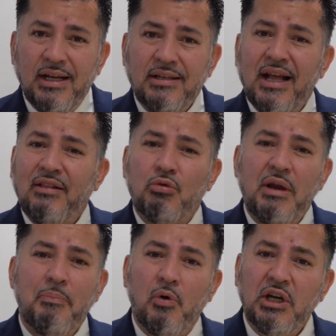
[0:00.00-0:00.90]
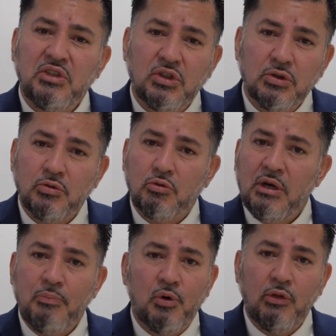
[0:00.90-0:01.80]
is like 3.2,
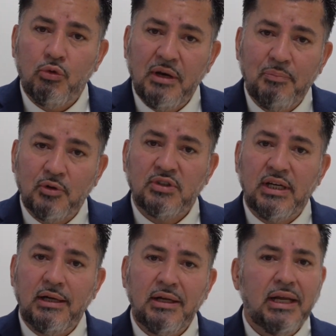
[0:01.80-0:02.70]
3.3%.